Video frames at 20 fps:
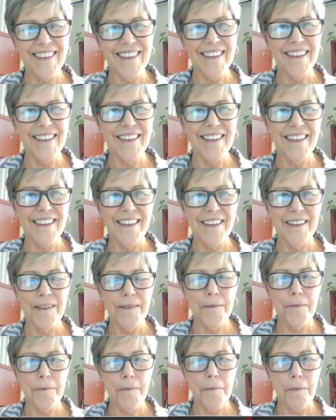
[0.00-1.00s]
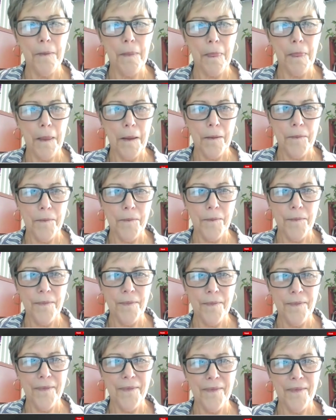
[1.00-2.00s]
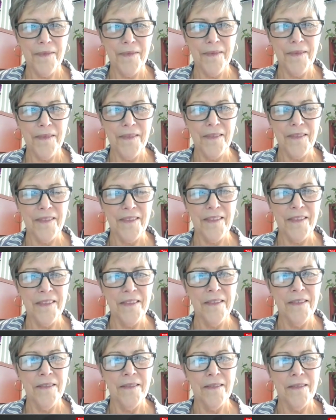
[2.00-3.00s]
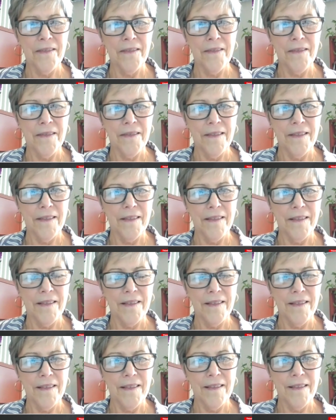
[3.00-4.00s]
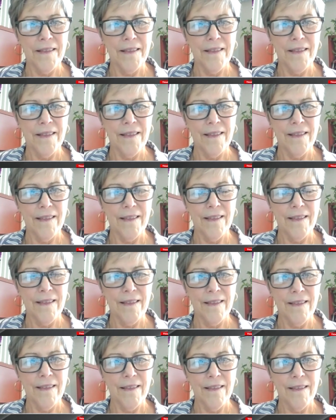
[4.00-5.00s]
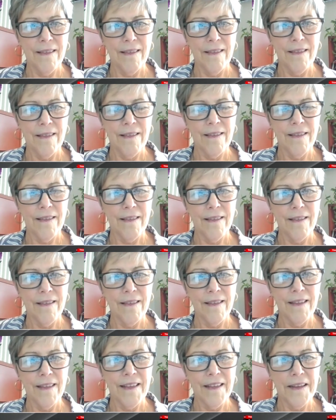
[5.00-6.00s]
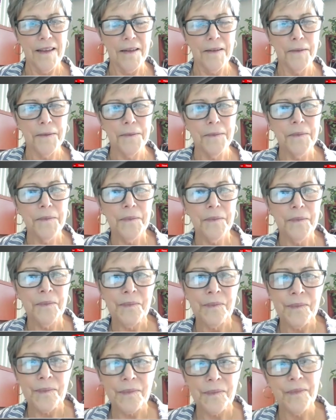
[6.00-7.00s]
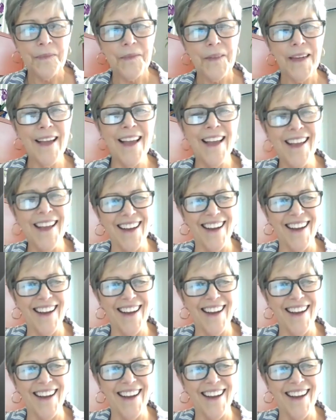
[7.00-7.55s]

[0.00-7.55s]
(silent)